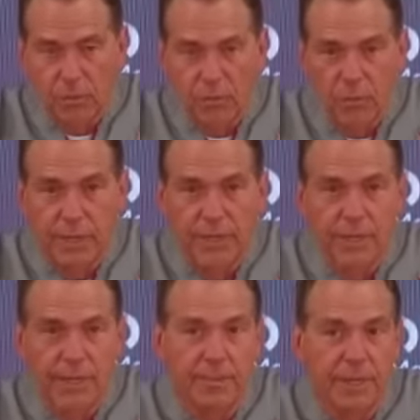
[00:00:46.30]
we
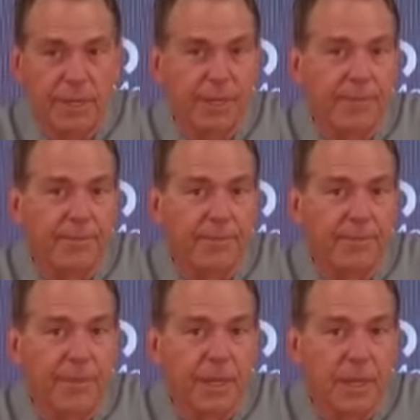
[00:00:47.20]
need to be,
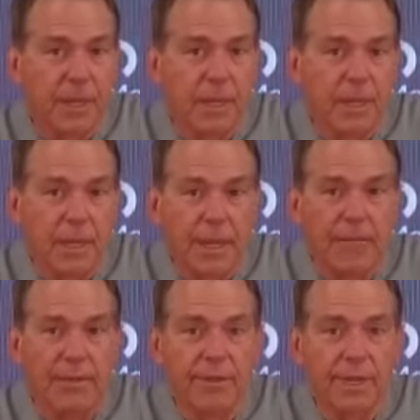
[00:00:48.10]

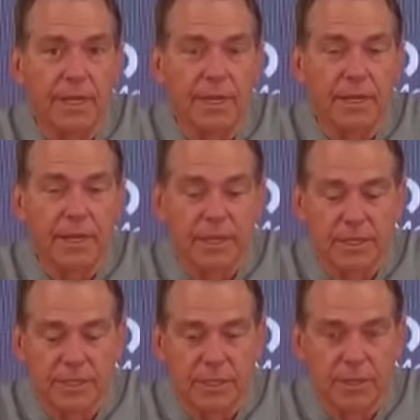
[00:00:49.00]
everything
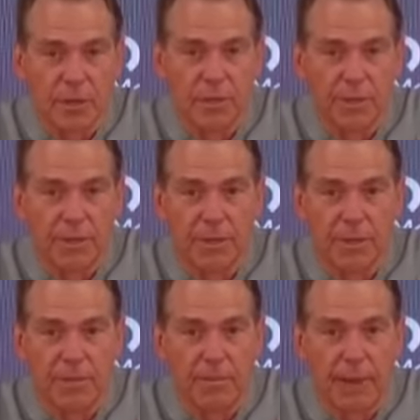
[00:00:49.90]
is determined
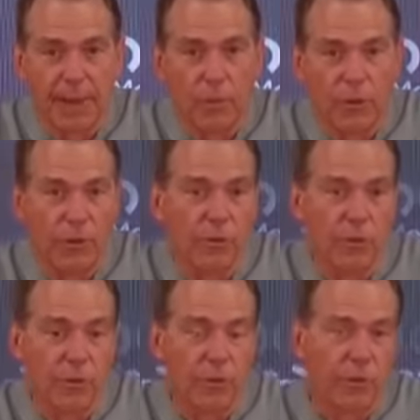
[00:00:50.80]
by what you
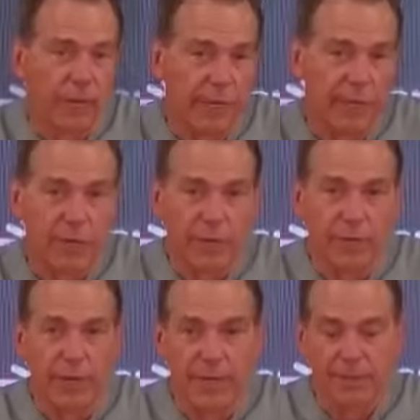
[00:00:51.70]
do and you
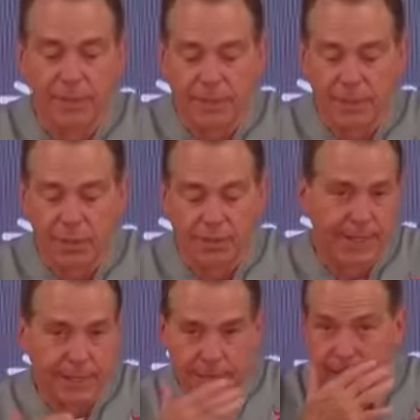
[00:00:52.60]
trying to be your
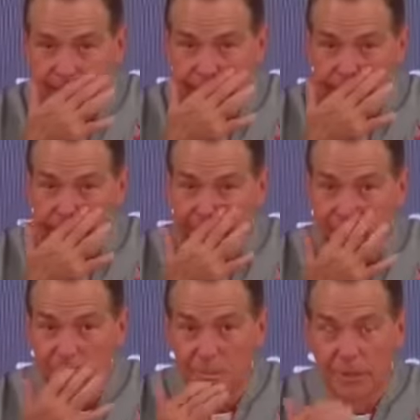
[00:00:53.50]
best so that you
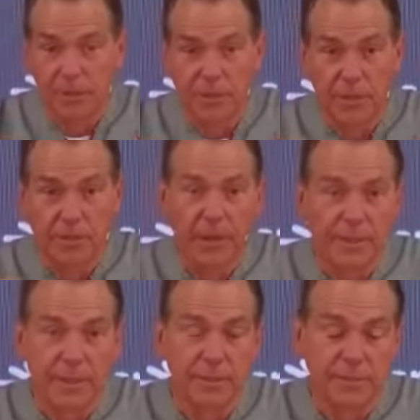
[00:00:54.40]
can build on
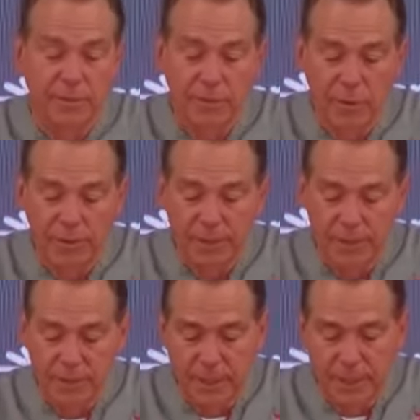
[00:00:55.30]
positive
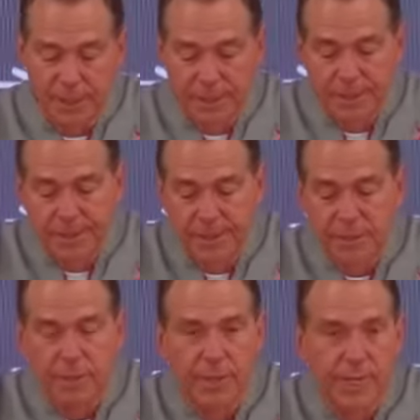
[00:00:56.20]
performance.
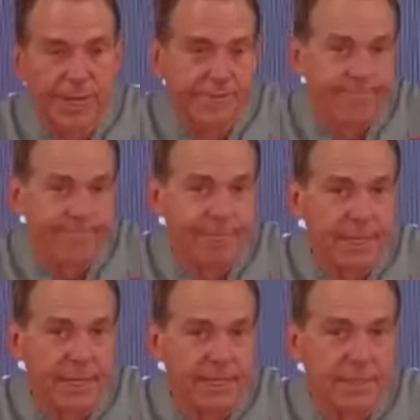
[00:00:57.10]
So that,
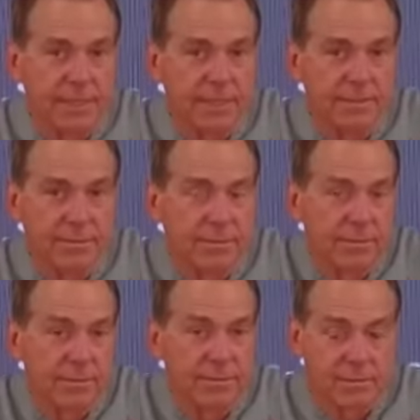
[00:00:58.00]
and that's
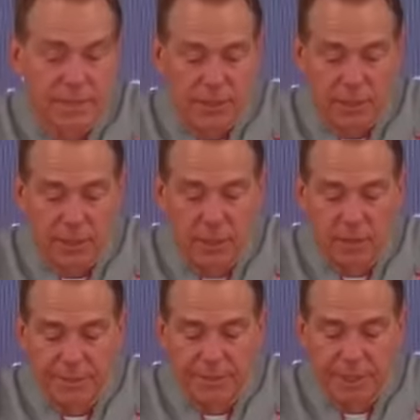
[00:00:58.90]
the
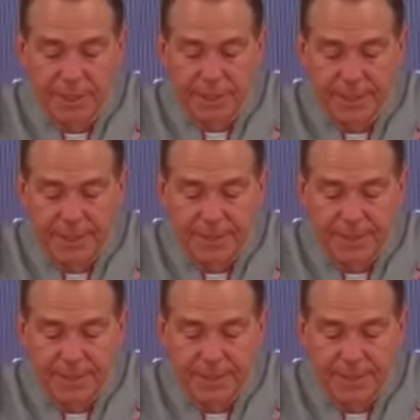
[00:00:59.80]
only thing.